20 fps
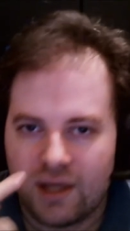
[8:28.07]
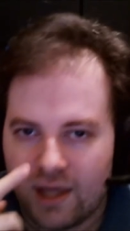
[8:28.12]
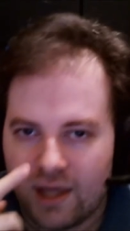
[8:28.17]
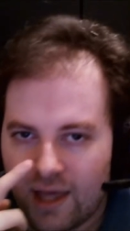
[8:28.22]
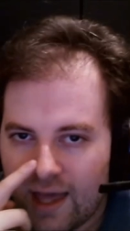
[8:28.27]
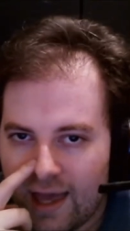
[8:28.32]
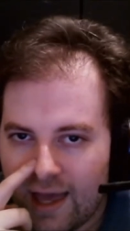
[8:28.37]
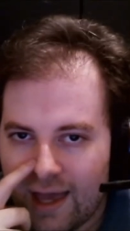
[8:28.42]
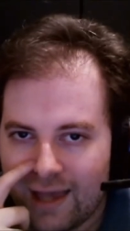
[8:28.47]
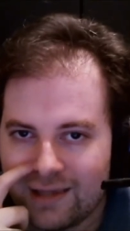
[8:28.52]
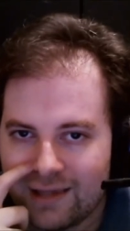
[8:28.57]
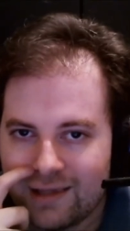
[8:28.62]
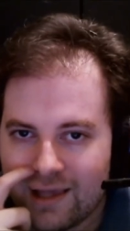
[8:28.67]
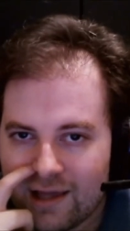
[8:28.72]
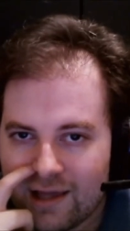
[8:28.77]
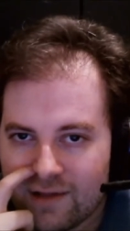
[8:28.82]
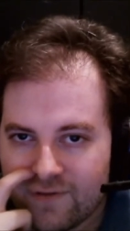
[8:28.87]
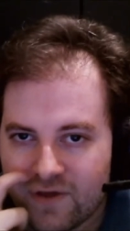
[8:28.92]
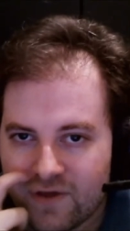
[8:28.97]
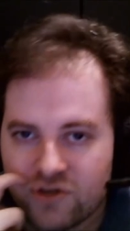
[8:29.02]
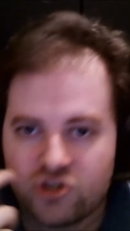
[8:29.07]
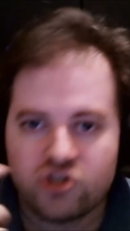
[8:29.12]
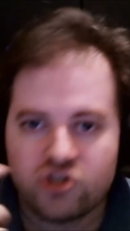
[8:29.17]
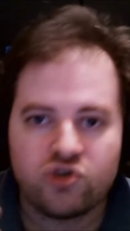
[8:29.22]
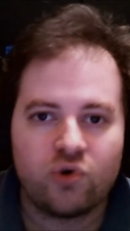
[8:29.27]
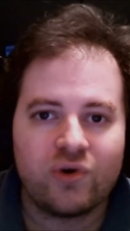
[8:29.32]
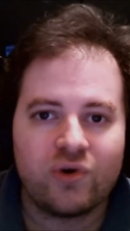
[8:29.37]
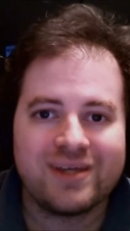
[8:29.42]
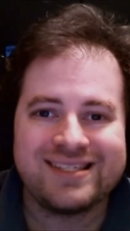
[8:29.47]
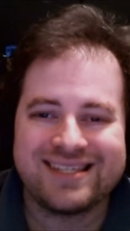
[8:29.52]
And this
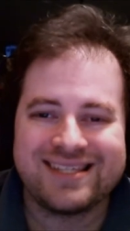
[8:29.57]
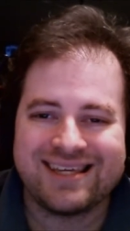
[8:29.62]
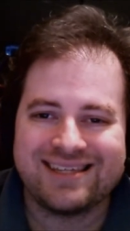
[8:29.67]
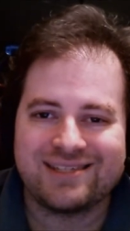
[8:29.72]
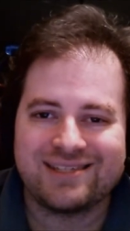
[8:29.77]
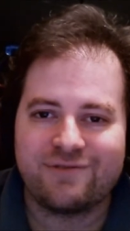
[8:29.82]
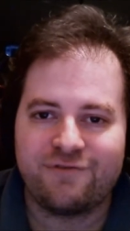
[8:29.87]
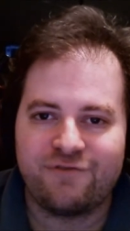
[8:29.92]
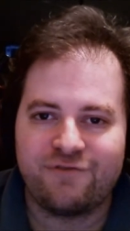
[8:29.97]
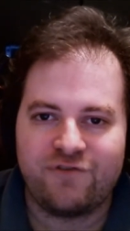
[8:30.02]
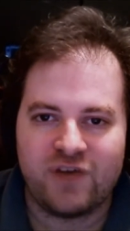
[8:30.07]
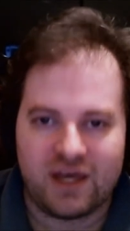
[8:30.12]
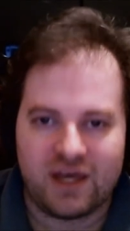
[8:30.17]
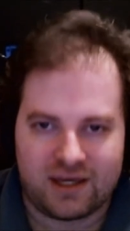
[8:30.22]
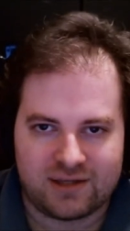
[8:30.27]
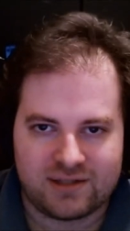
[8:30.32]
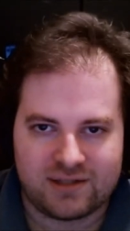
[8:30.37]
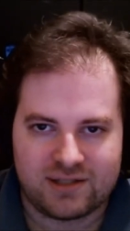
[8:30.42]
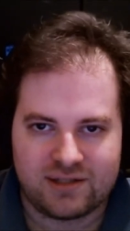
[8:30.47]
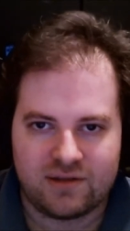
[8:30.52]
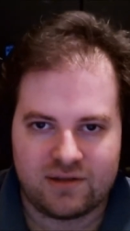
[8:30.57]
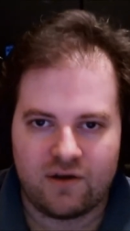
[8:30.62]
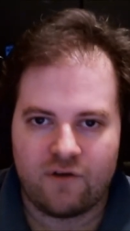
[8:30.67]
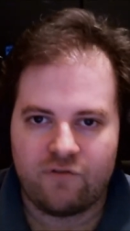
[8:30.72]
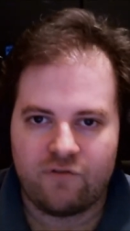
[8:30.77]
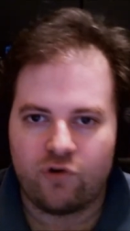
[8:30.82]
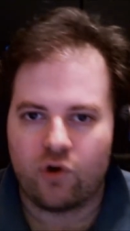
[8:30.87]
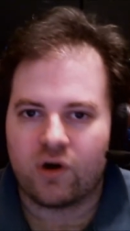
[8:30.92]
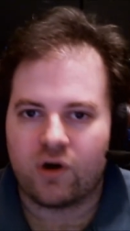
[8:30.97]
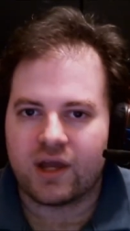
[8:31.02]
choice is fixed
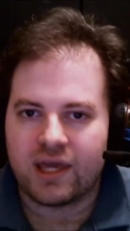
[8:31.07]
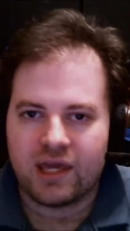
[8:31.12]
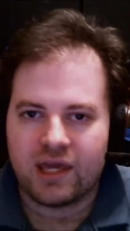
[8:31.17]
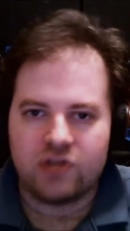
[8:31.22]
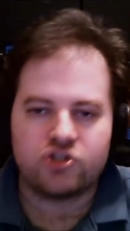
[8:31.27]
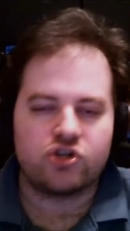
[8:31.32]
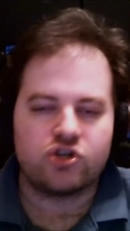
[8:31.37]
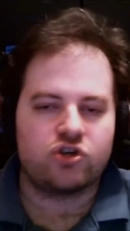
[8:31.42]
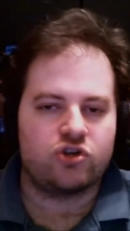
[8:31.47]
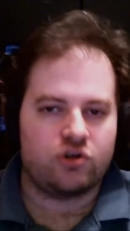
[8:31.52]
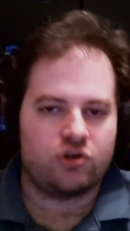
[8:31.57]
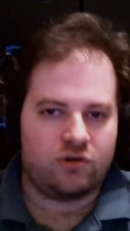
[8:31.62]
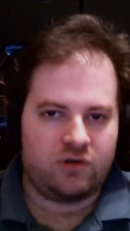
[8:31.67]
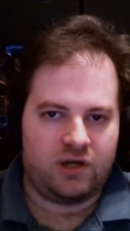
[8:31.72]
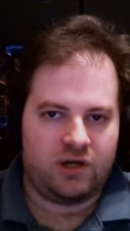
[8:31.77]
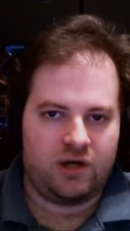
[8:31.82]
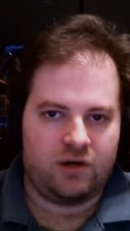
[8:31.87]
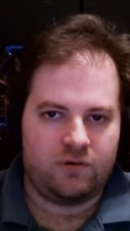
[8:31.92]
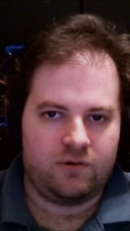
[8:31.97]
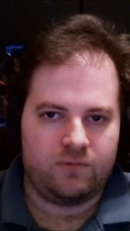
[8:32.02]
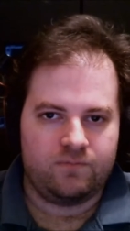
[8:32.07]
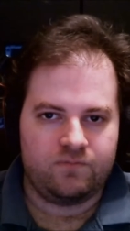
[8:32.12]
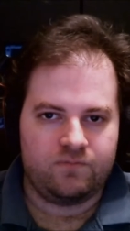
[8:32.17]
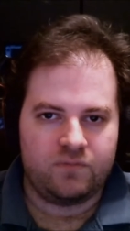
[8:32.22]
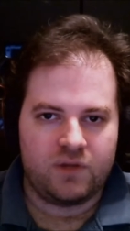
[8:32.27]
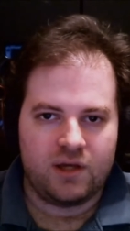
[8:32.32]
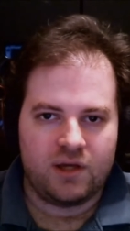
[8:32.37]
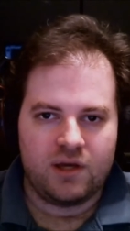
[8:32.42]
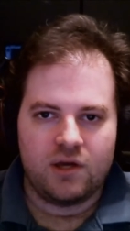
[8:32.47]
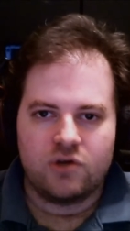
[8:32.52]
for each curio.
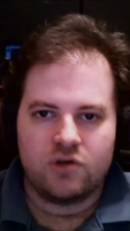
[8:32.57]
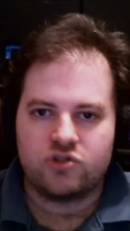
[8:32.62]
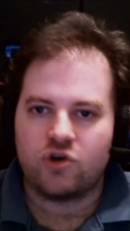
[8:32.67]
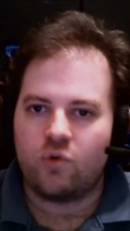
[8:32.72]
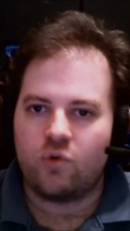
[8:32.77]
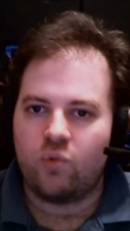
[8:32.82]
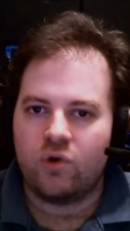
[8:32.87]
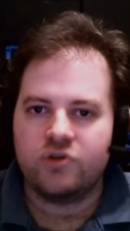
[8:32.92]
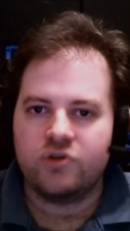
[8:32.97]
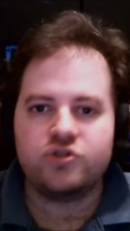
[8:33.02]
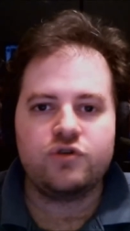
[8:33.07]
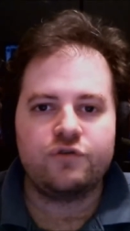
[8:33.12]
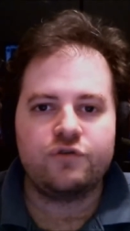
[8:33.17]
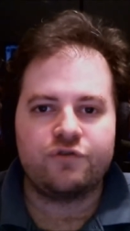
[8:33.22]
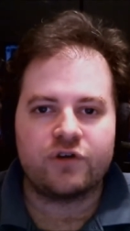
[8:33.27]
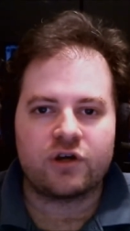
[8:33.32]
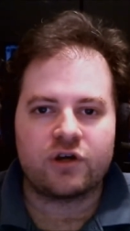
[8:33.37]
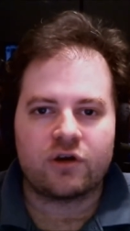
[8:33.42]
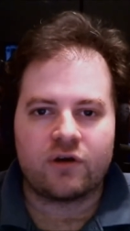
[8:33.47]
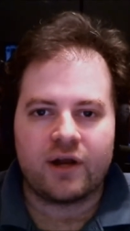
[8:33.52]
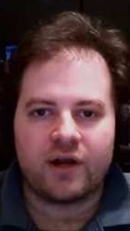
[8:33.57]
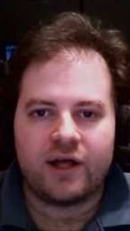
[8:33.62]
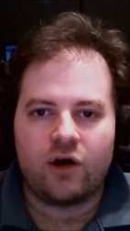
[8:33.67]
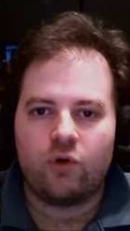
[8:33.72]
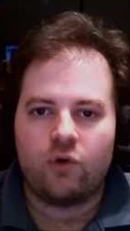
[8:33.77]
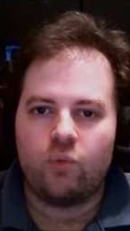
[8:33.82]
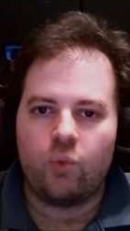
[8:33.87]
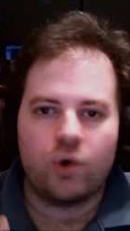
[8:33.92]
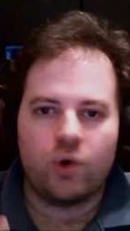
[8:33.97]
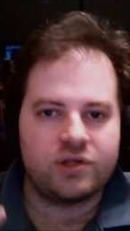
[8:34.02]
So once you figure
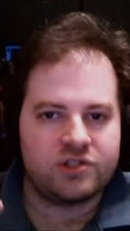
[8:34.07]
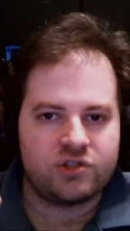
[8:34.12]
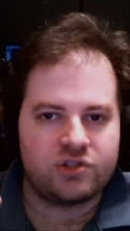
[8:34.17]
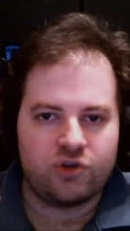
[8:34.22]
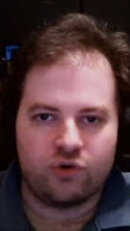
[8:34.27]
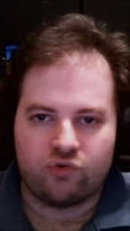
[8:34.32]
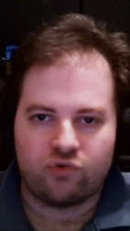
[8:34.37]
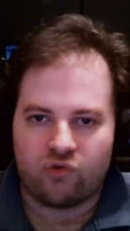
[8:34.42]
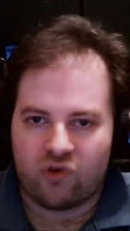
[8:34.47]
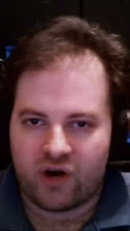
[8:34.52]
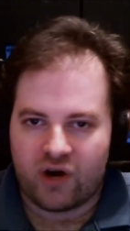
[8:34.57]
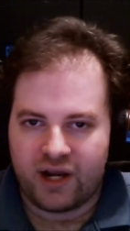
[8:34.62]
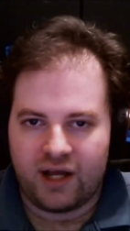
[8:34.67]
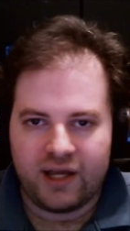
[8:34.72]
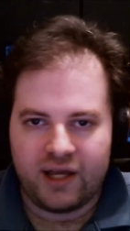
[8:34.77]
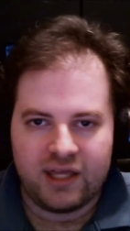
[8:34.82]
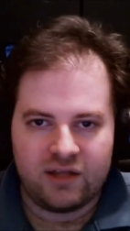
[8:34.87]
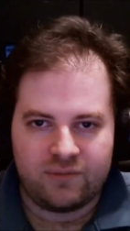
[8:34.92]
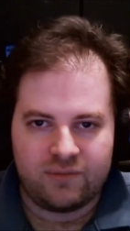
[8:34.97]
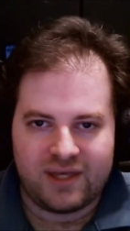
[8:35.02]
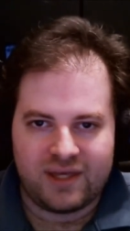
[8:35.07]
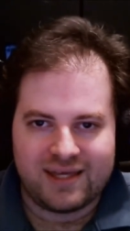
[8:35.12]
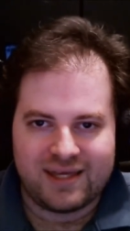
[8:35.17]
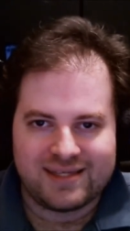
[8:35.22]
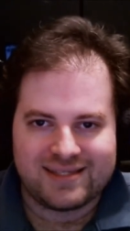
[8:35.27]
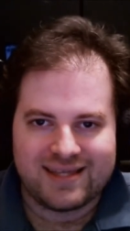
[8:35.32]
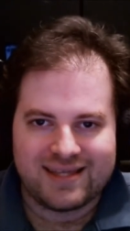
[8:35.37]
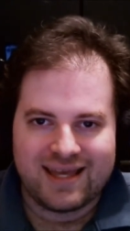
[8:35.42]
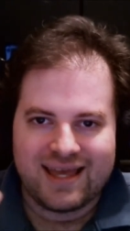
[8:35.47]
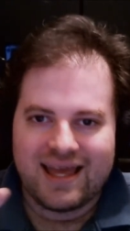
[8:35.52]
out what the right item
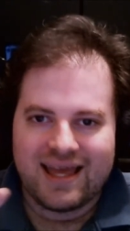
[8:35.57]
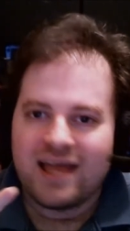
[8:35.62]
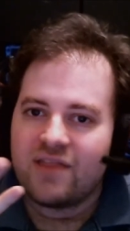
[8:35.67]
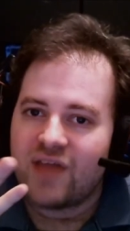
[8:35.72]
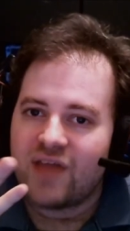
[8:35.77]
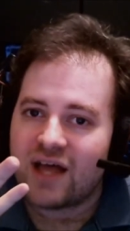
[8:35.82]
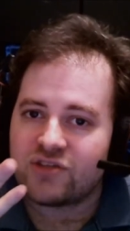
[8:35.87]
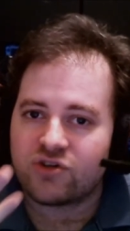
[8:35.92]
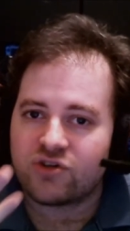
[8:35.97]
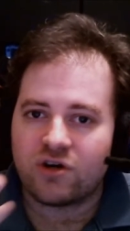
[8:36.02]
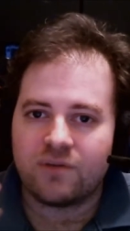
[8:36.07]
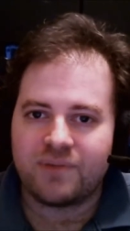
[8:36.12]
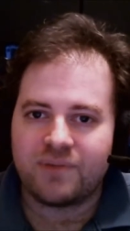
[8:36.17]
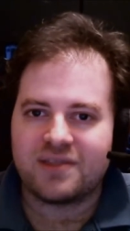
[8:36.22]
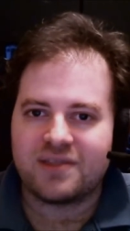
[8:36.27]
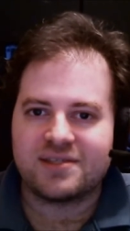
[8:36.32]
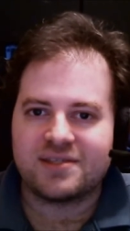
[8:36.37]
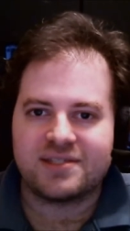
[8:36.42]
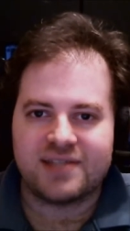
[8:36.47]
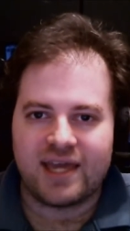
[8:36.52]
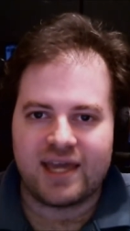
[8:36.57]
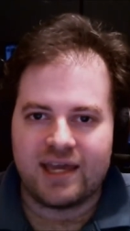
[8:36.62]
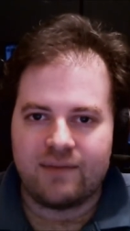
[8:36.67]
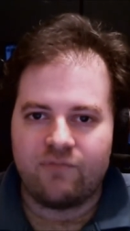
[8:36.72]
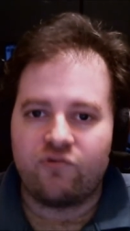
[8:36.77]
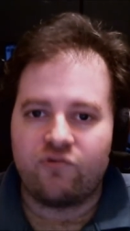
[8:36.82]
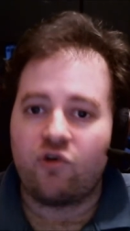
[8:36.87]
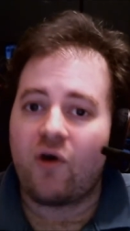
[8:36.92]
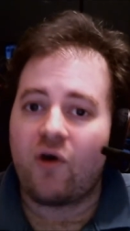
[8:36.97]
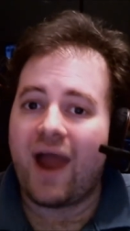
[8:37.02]
is, that's going to be the same
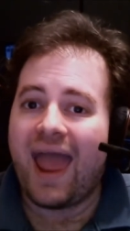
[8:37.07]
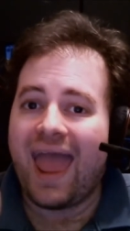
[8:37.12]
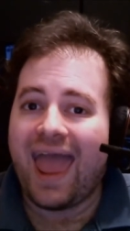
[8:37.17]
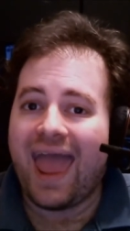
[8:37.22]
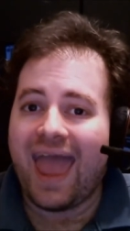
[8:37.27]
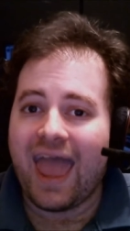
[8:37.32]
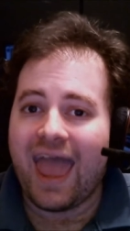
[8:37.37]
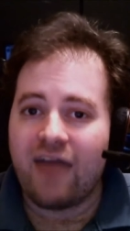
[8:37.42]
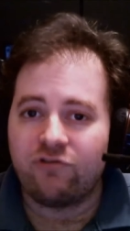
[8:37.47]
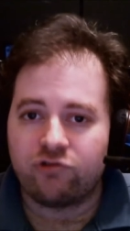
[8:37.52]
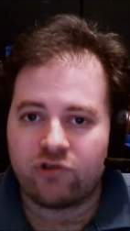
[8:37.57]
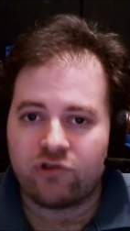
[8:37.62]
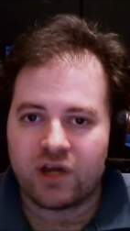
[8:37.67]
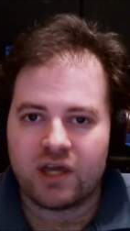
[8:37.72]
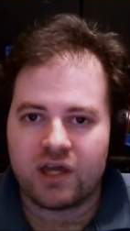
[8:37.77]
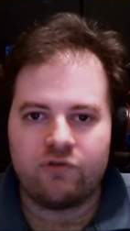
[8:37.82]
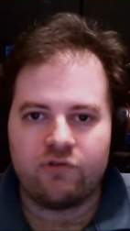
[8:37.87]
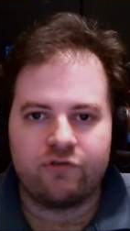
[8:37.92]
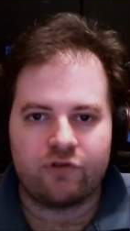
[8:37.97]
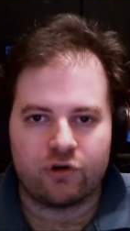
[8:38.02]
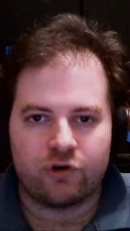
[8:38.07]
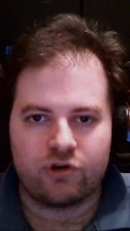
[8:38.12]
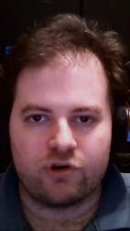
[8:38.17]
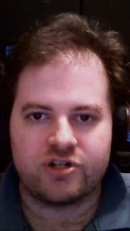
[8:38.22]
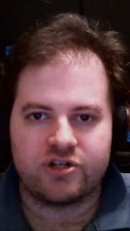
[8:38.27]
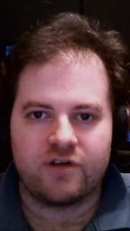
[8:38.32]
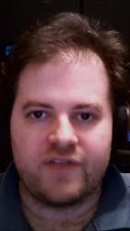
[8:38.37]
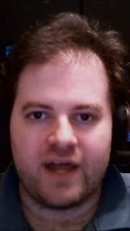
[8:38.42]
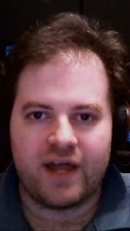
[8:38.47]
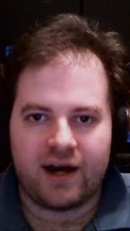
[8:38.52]
for every
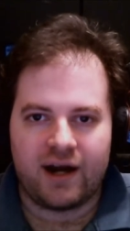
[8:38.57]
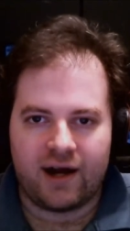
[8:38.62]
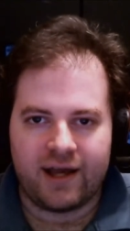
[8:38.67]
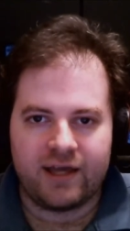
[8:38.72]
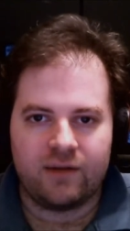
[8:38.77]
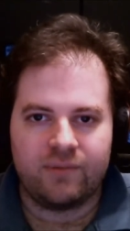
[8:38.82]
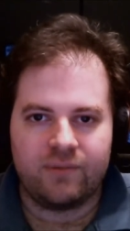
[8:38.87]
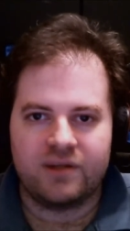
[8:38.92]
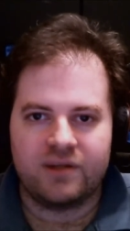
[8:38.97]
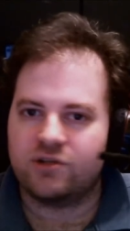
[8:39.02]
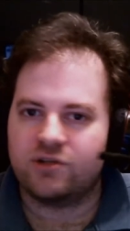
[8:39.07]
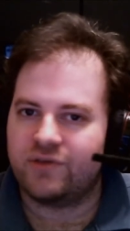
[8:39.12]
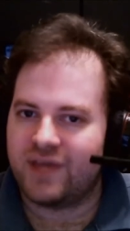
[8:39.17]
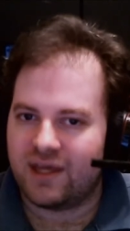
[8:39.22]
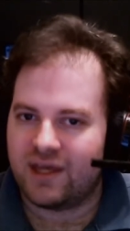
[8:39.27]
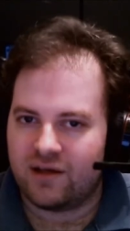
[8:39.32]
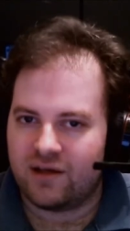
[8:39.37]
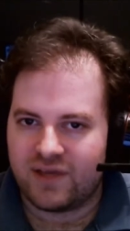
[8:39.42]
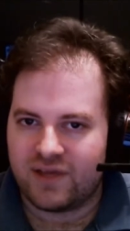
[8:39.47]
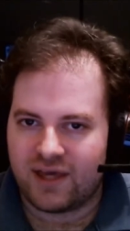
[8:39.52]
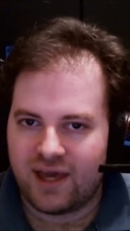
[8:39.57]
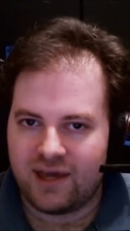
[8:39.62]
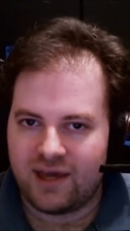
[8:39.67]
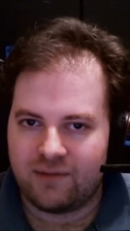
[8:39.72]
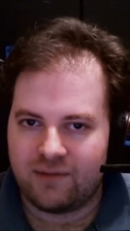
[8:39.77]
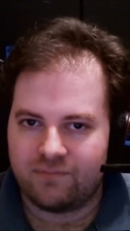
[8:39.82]
version of that item until the end of the game.